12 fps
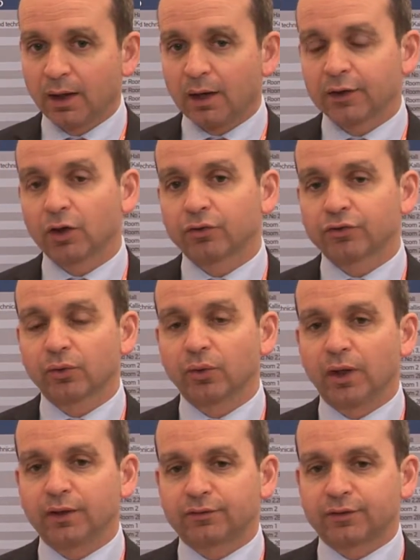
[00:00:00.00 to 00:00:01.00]
I think also
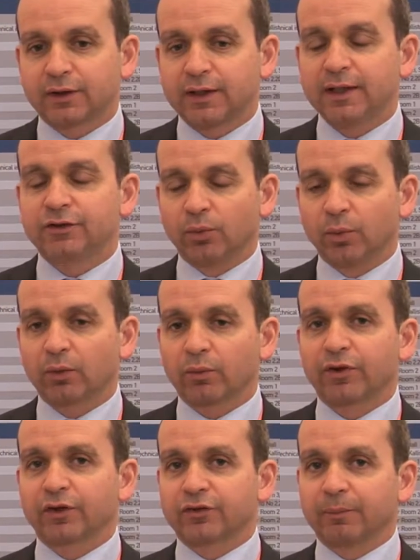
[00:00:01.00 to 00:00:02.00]
it's key to work
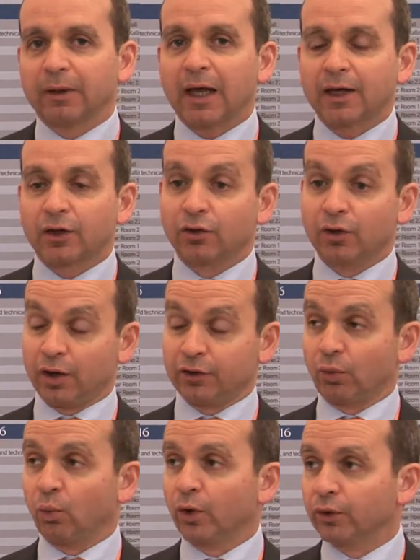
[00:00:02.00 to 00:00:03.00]
with a supplier who
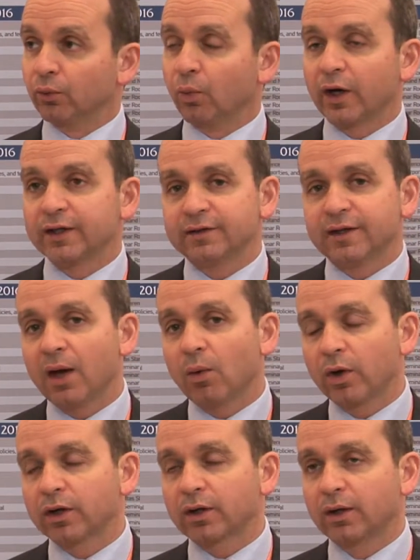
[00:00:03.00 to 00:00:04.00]
has a worldwide
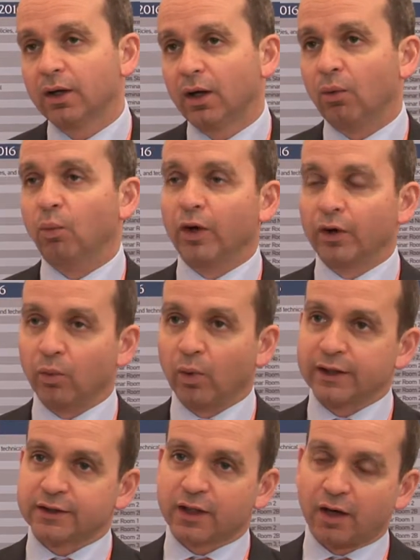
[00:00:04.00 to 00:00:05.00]
network,
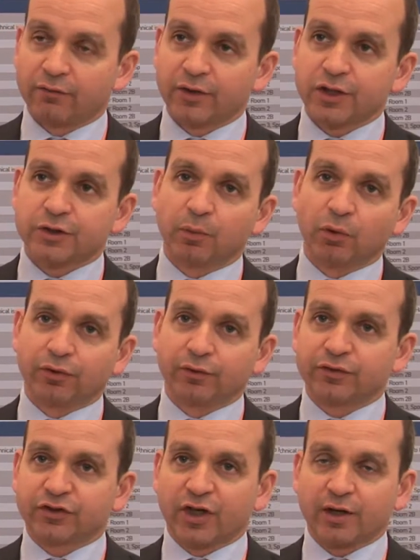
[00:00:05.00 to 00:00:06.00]
worldwide coverage both
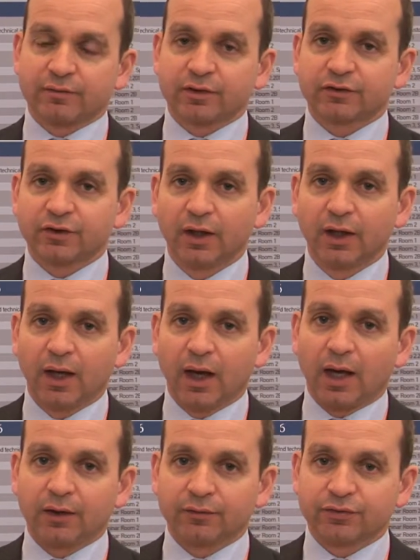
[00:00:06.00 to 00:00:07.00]
of service
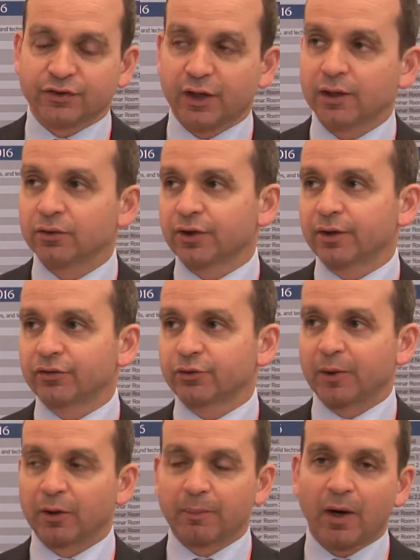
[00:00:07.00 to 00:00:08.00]
and of sales and of
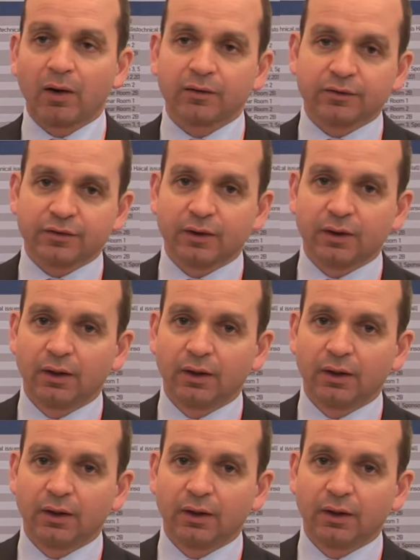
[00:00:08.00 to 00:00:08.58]
spare parts.